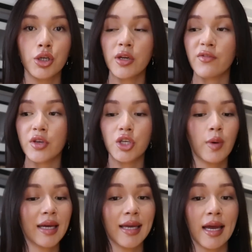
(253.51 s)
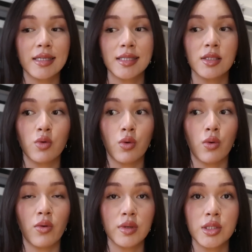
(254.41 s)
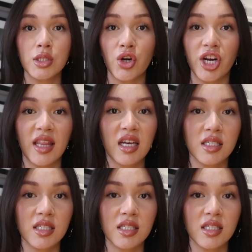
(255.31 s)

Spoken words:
good for you, I guess, or sorry, that